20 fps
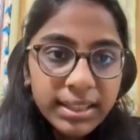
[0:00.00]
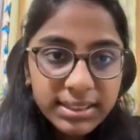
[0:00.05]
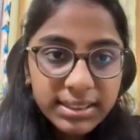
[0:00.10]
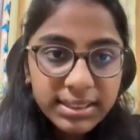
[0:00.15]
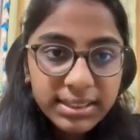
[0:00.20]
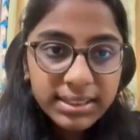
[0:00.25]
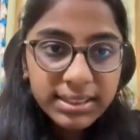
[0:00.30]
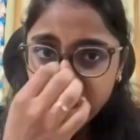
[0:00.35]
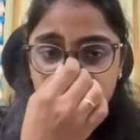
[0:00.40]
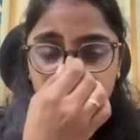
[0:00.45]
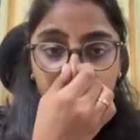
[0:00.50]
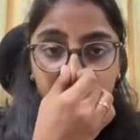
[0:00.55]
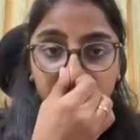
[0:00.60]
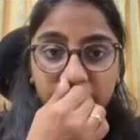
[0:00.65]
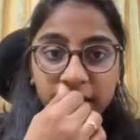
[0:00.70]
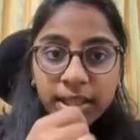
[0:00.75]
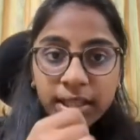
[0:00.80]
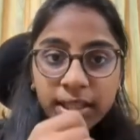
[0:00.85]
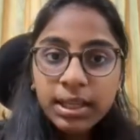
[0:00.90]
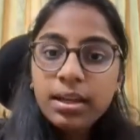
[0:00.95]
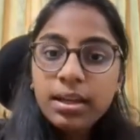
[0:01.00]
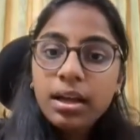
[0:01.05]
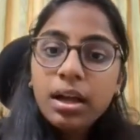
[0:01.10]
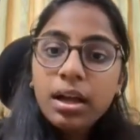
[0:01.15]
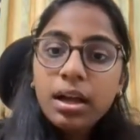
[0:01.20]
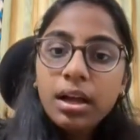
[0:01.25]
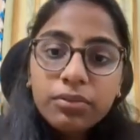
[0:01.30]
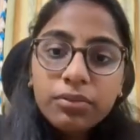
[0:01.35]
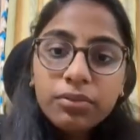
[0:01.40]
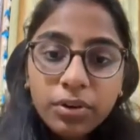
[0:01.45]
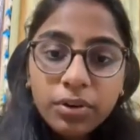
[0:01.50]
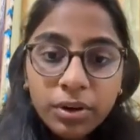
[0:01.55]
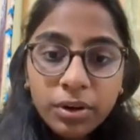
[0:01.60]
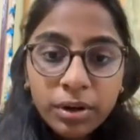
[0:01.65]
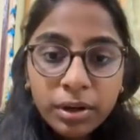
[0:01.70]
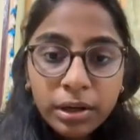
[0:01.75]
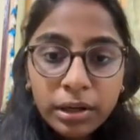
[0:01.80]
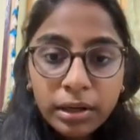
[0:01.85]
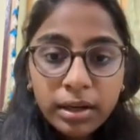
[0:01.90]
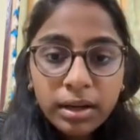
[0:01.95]
ChatGPT
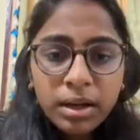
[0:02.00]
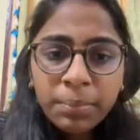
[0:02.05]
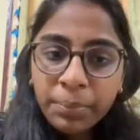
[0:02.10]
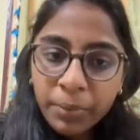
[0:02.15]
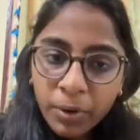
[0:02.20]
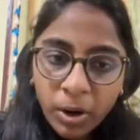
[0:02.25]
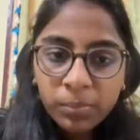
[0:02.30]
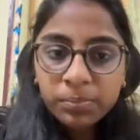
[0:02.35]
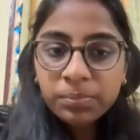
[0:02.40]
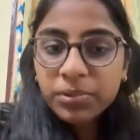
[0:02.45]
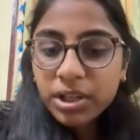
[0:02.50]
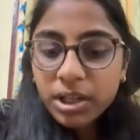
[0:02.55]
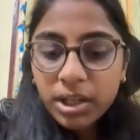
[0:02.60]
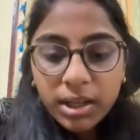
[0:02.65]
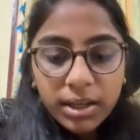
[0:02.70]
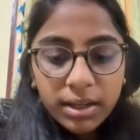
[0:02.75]
for a prompt